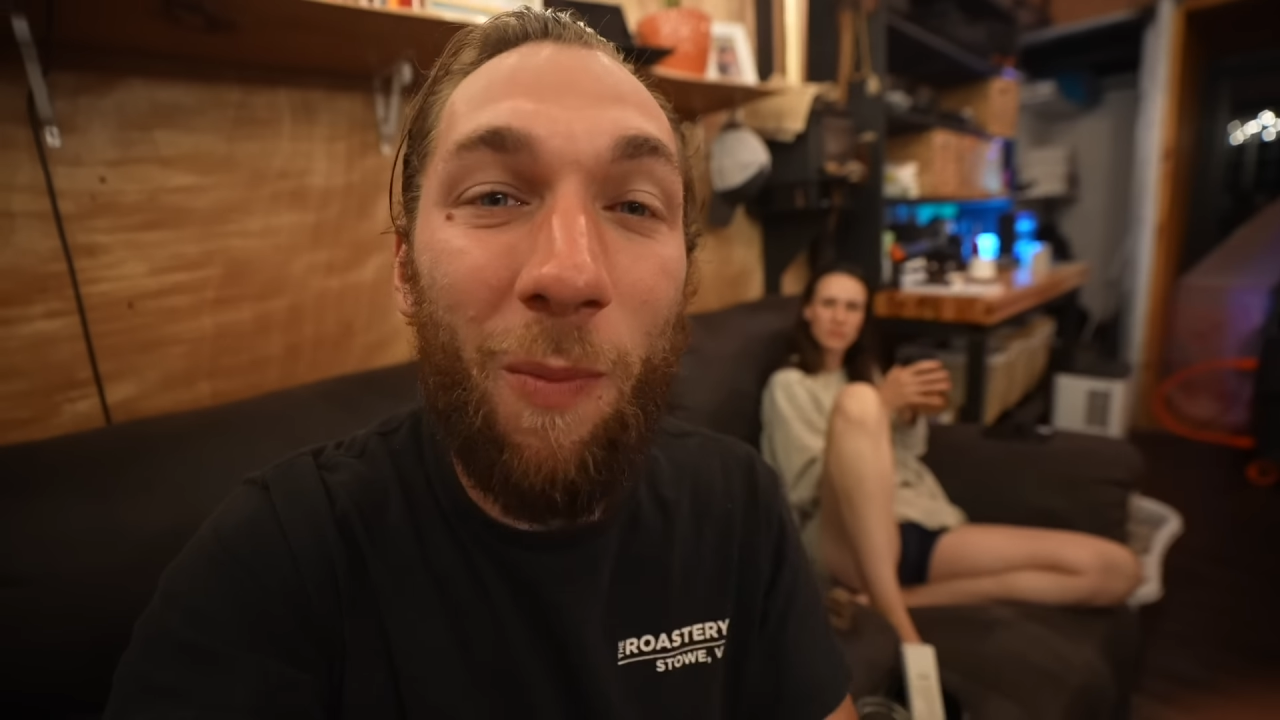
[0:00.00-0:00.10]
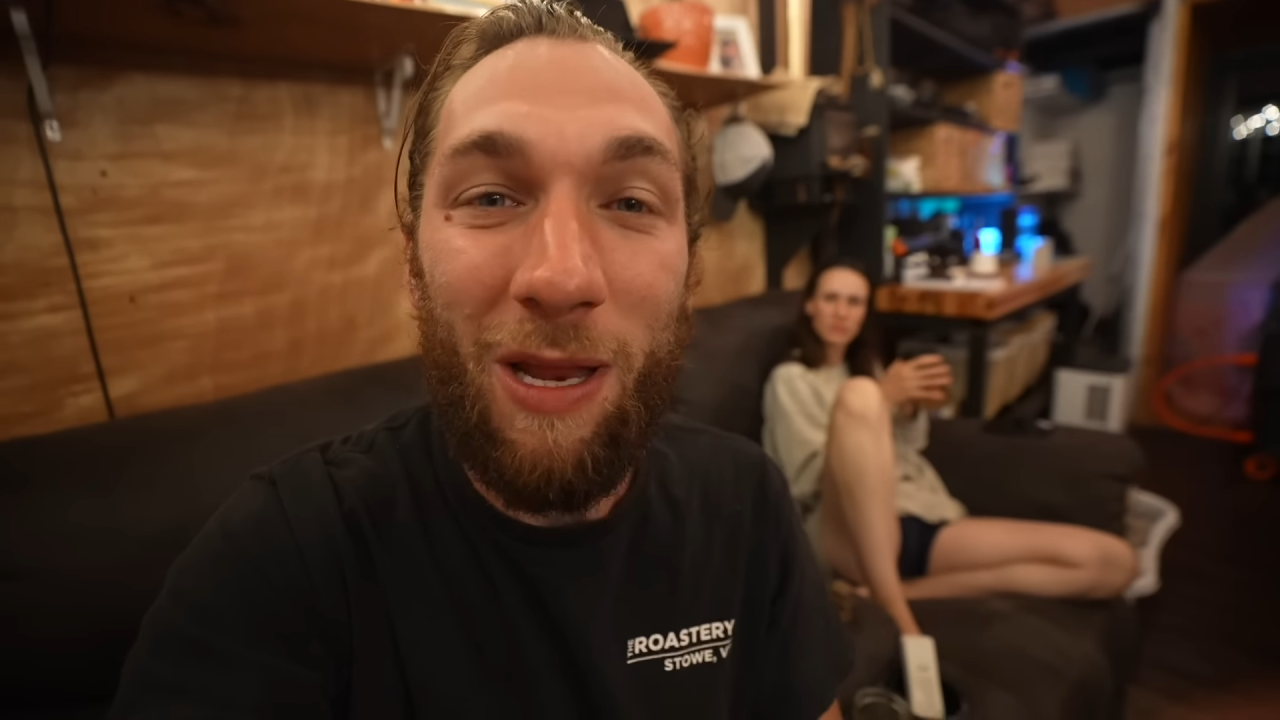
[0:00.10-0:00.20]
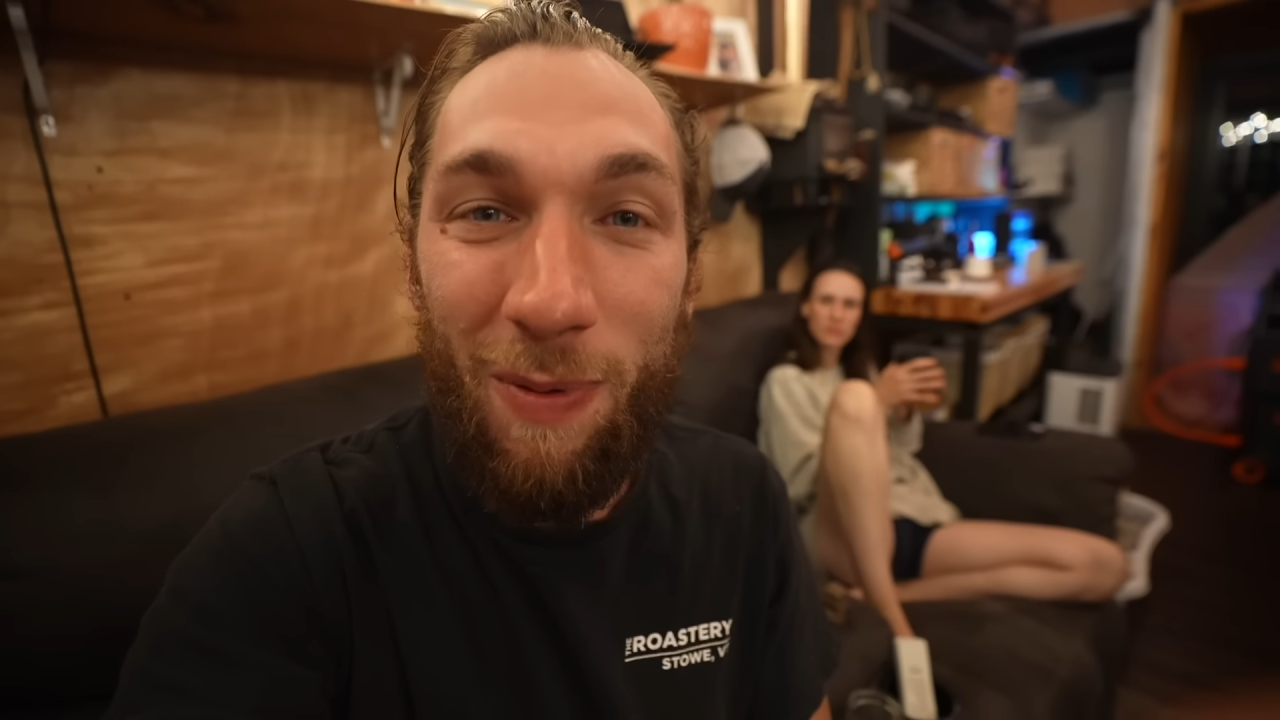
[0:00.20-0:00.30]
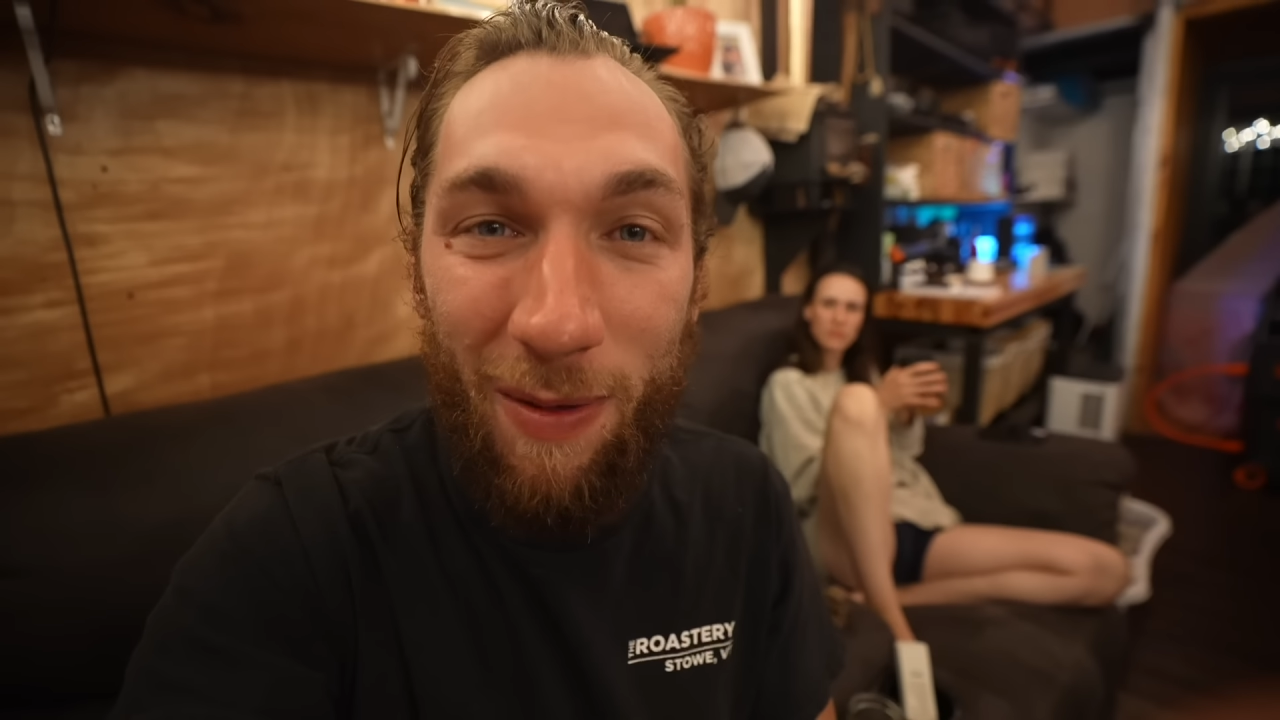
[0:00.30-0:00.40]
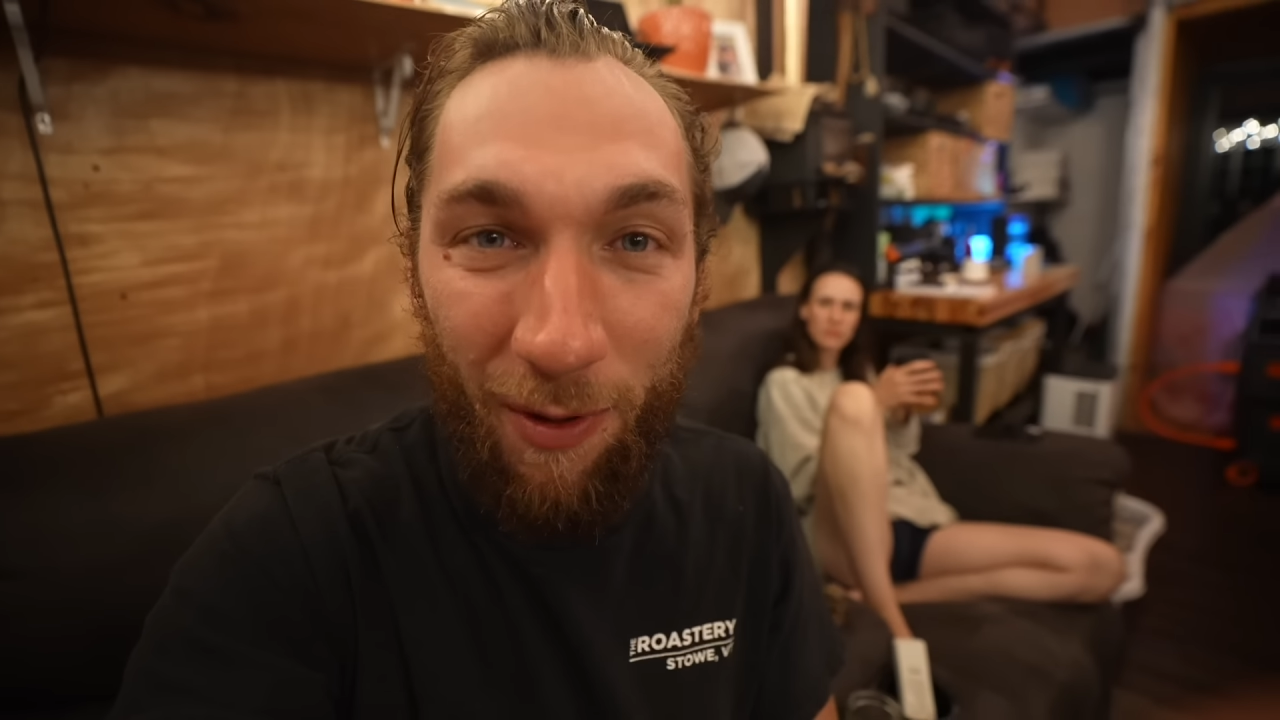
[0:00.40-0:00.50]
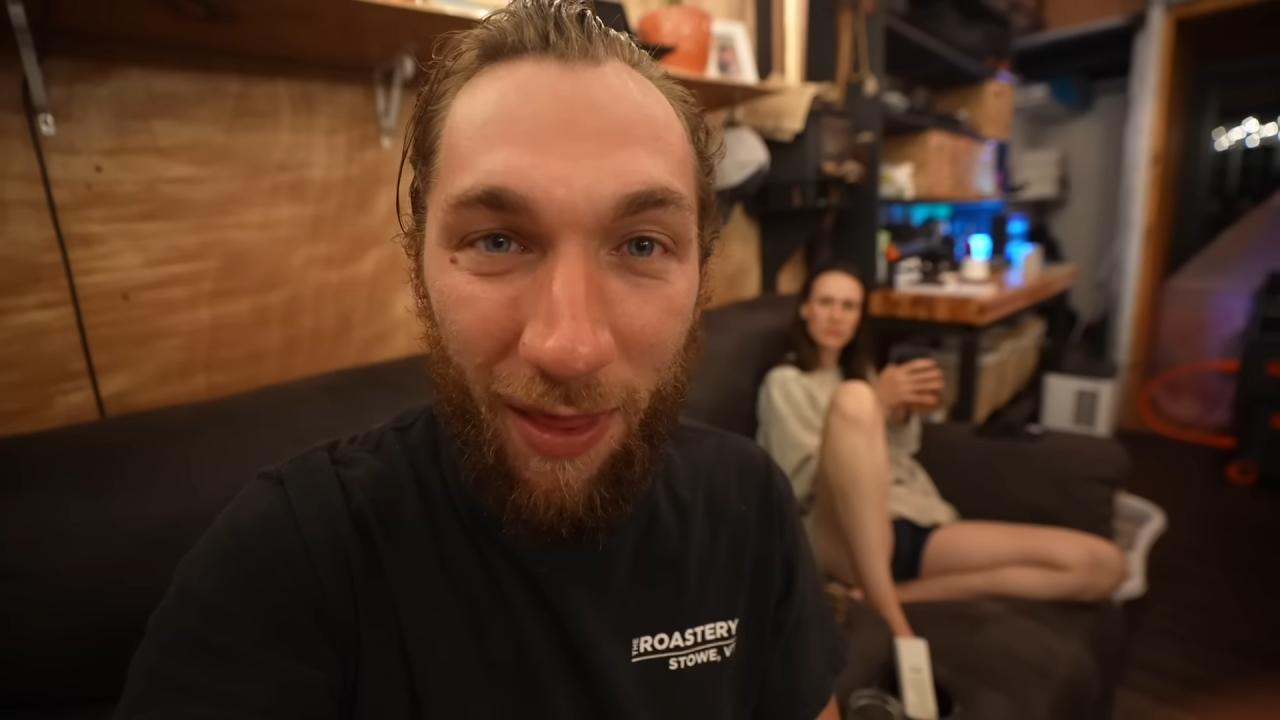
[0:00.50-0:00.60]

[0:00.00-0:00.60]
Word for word: many people